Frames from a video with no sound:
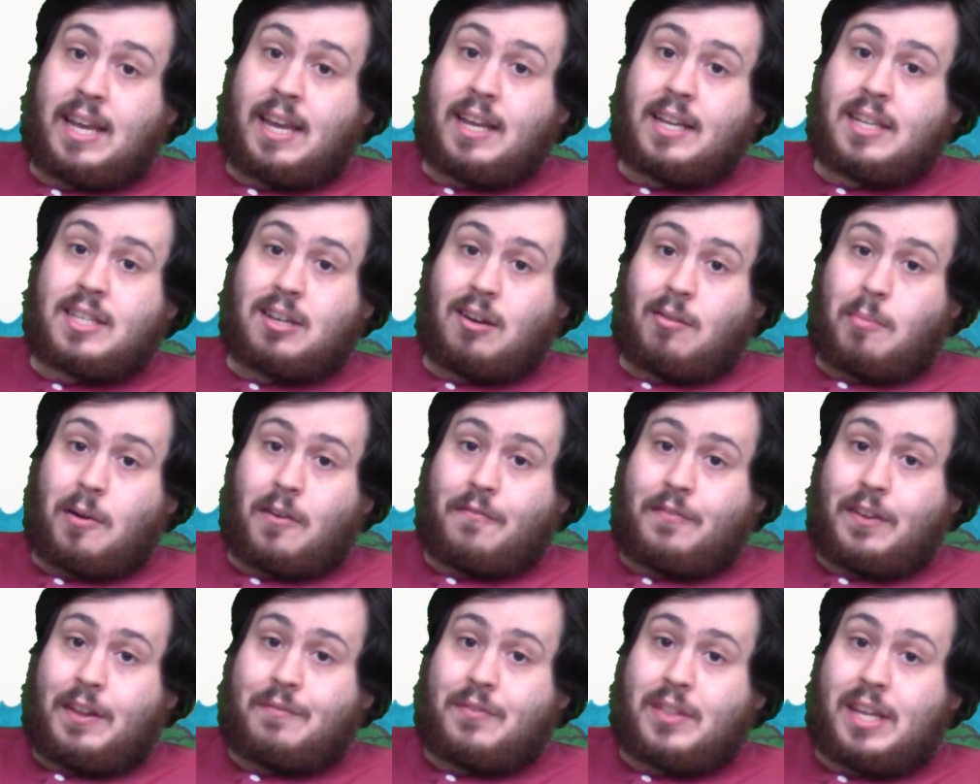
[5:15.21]
Inktober
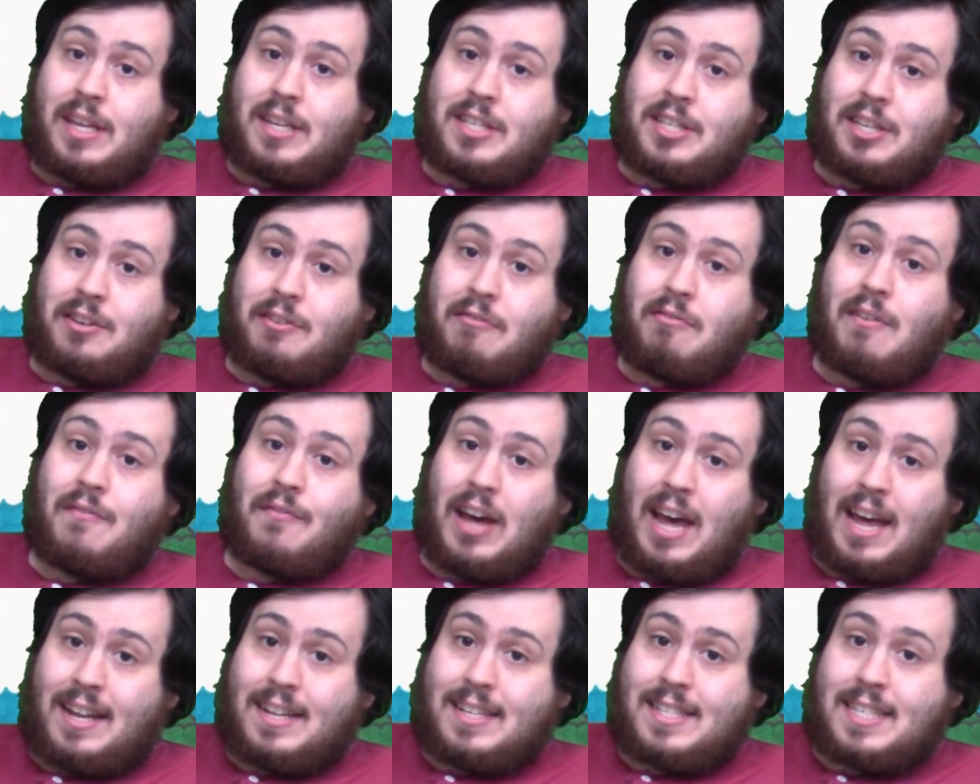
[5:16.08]
52
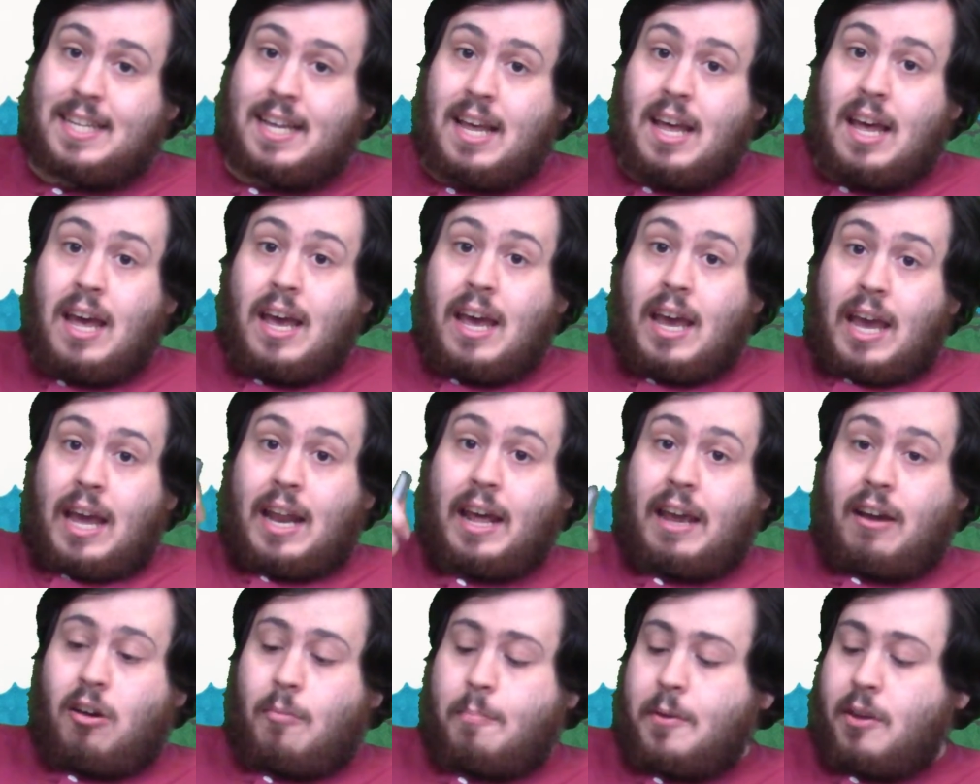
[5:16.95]
event and
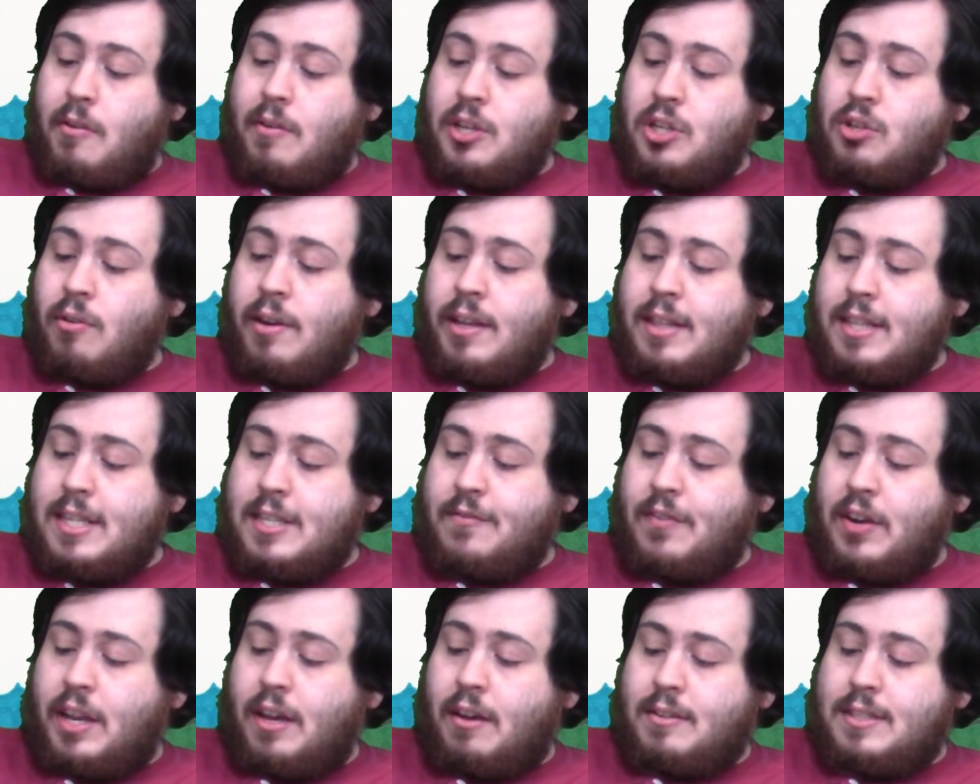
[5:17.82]
I hope you enjoyed this
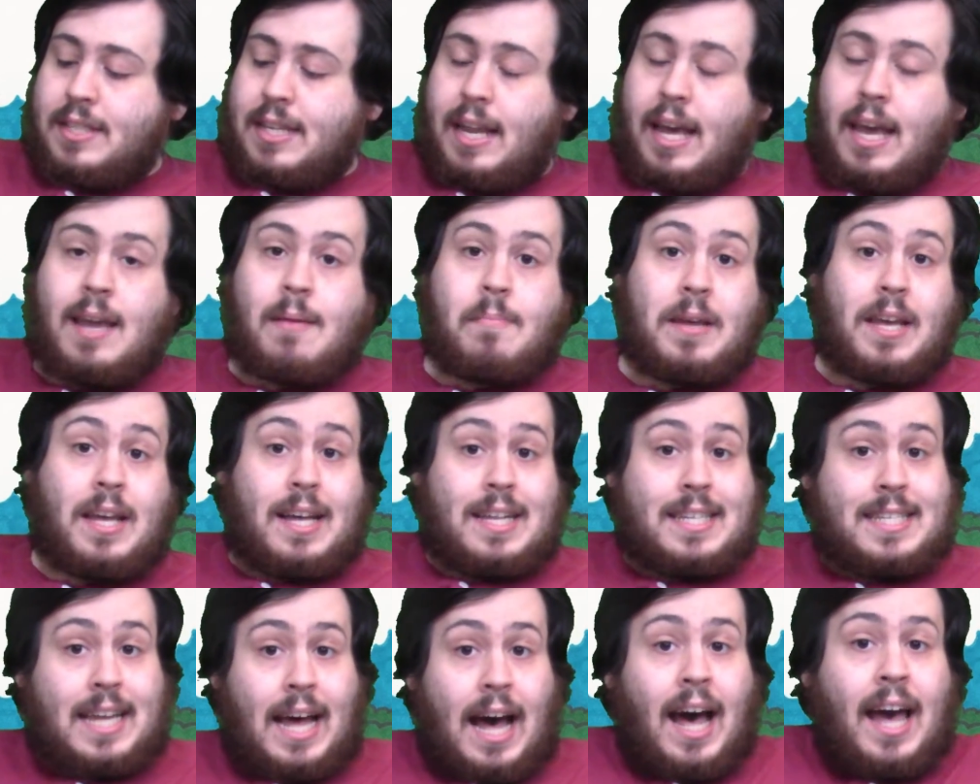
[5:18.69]
video today
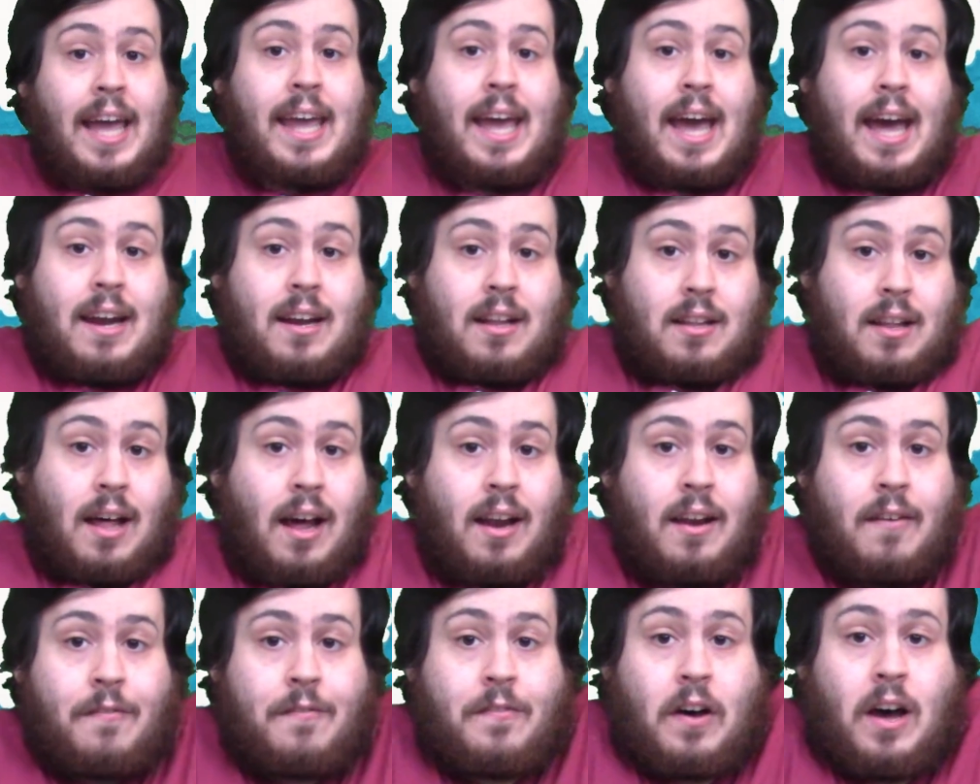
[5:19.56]
because I had a
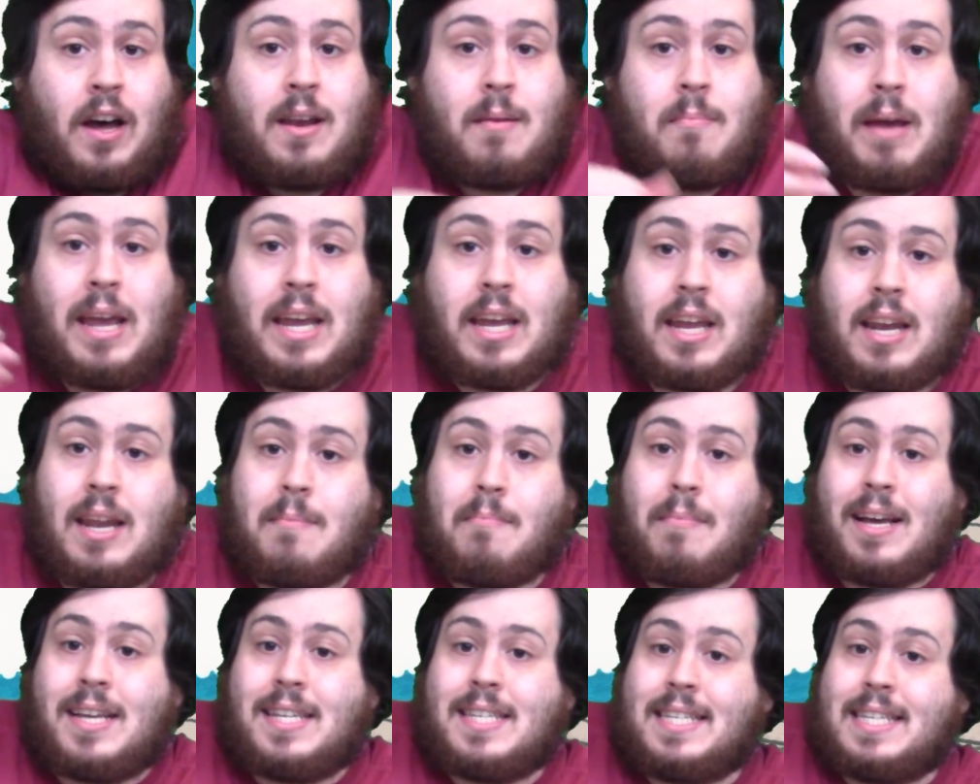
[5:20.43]
lot of fun making
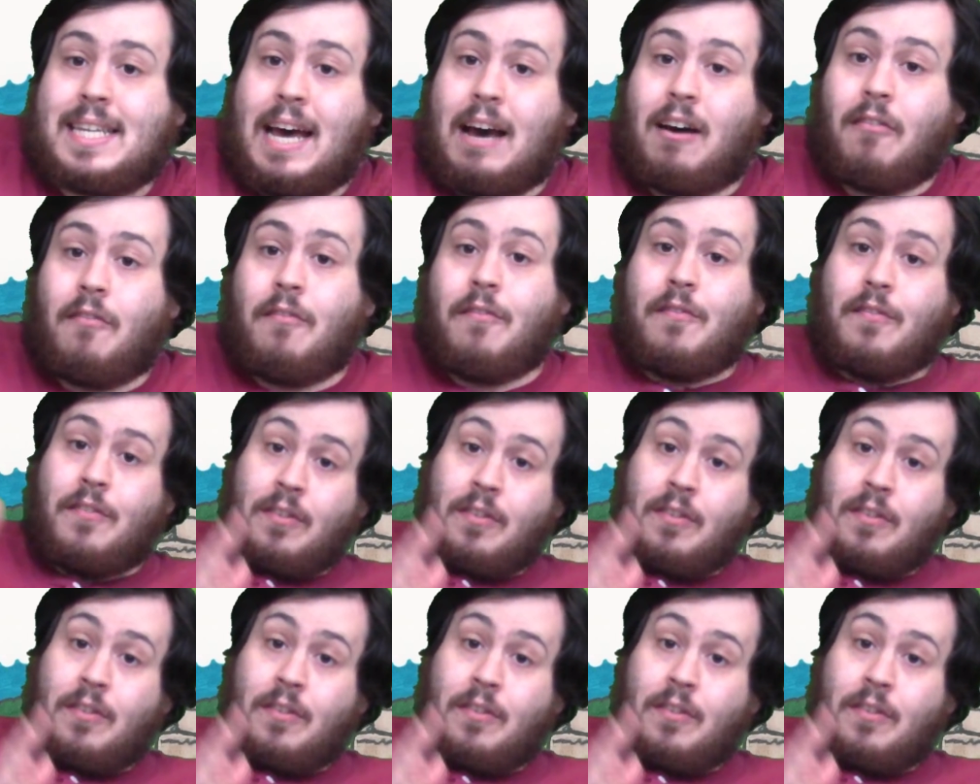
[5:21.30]
it myself.